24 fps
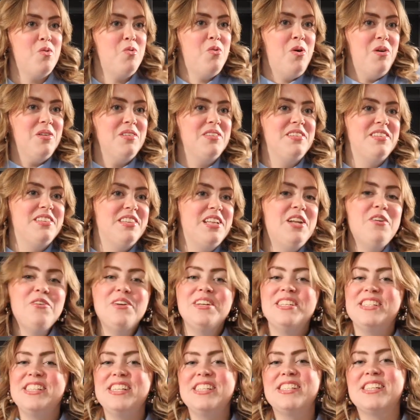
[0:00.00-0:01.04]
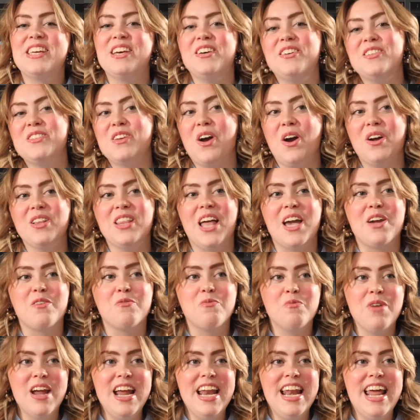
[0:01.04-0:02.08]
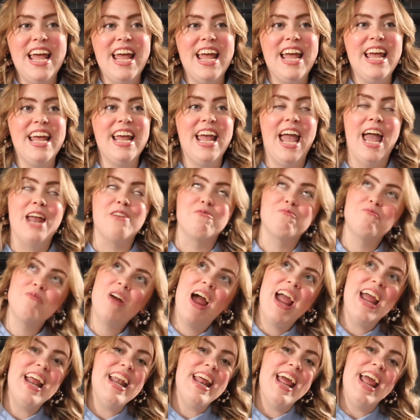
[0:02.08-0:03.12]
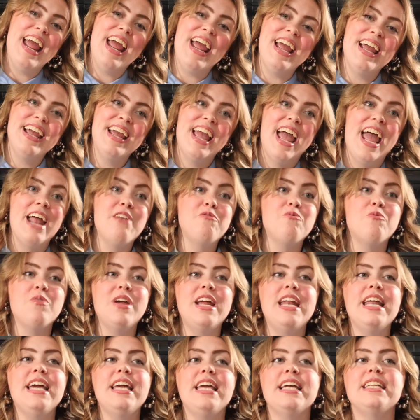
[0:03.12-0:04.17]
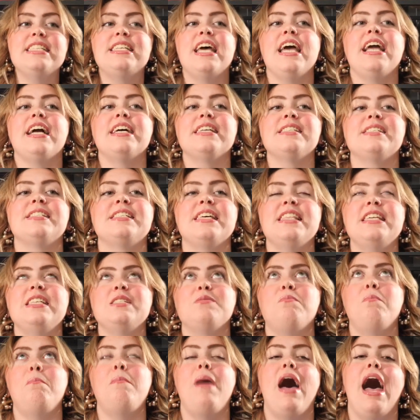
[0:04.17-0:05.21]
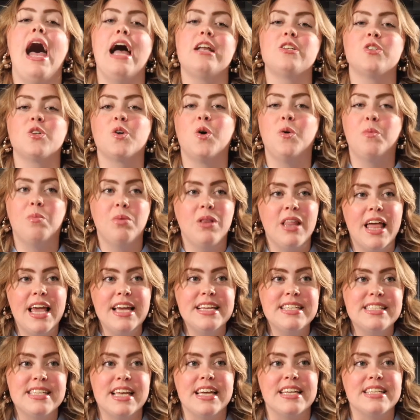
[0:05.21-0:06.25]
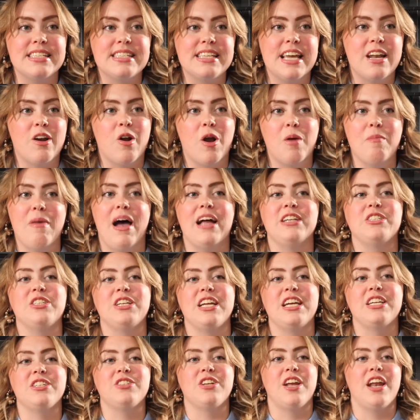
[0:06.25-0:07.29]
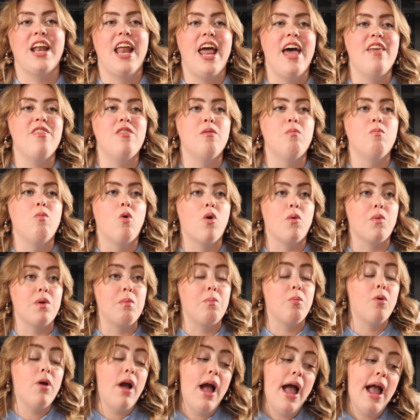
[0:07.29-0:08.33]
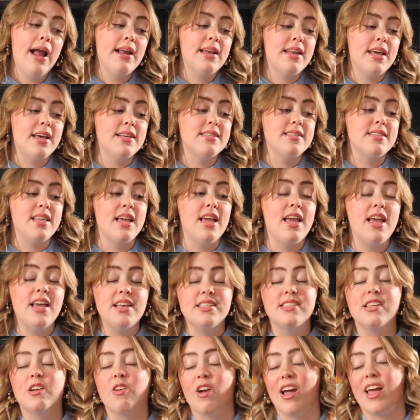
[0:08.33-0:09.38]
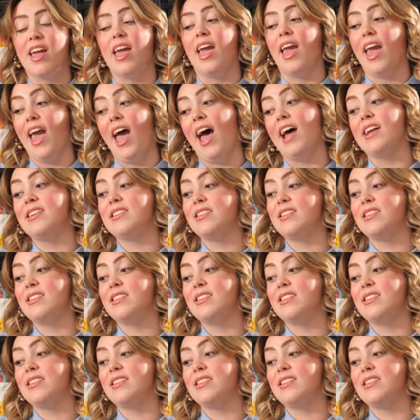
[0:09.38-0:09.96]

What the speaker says: Well, literacy skills are like reading and writing. And reading can take us to these magical places in our imagination, and the more we practice, the easier it can get.